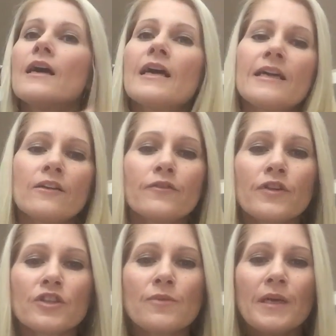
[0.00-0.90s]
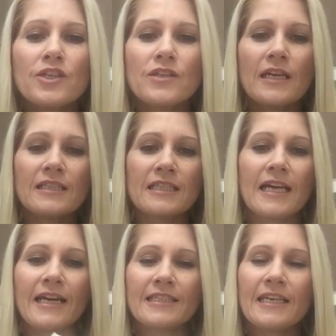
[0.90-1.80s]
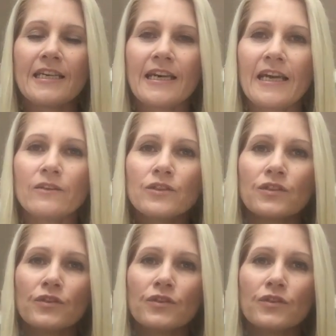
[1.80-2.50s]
And I forgot to mention that's an 18 count